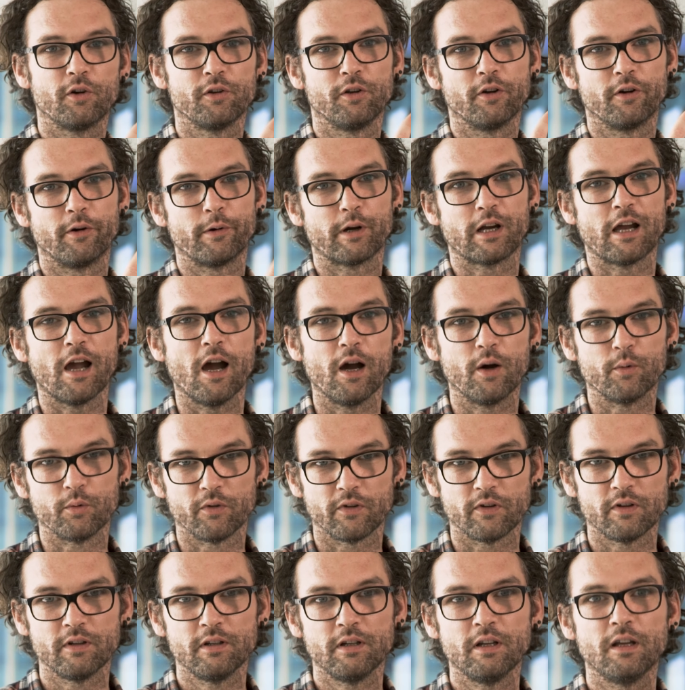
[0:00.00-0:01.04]
on your
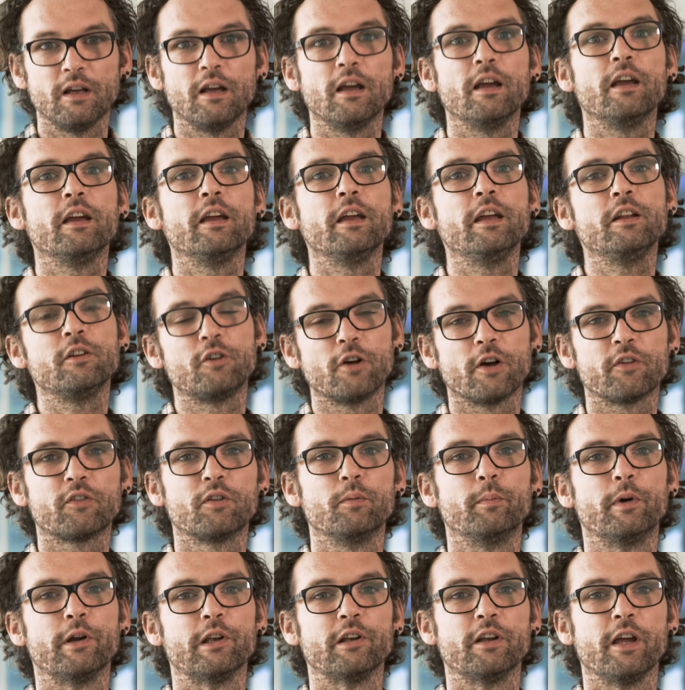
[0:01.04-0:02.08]
account in
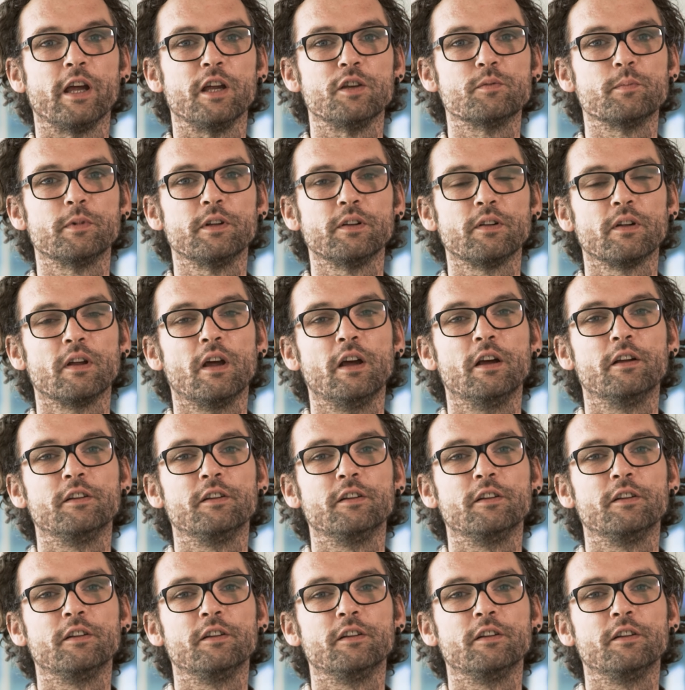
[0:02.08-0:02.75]
Customer Engagement,